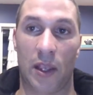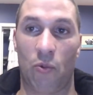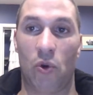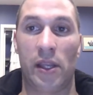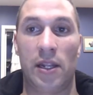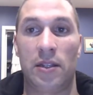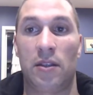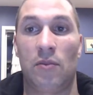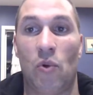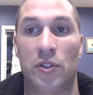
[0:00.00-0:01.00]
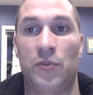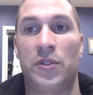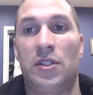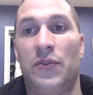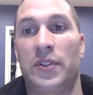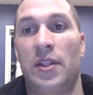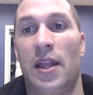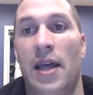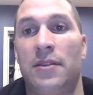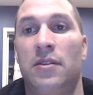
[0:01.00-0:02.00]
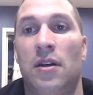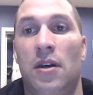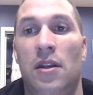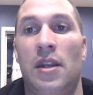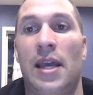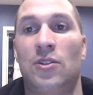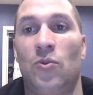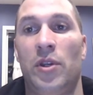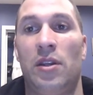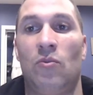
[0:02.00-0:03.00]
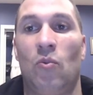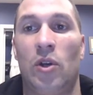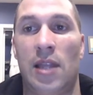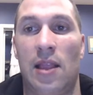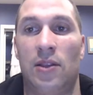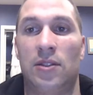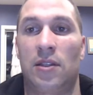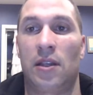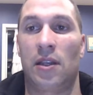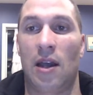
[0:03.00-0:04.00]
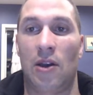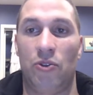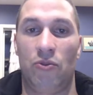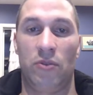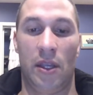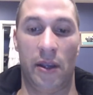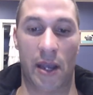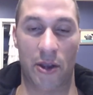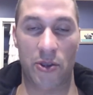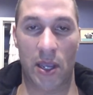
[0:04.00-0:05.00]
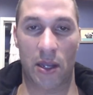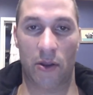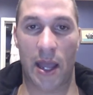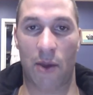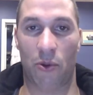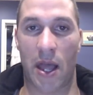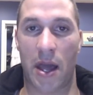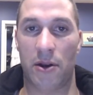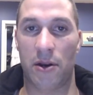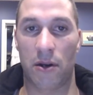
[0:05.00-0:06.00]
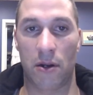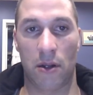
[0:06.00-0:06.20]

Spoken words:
And we'll get into the more specifics of that next week and what that looks like and how you handle that with honor.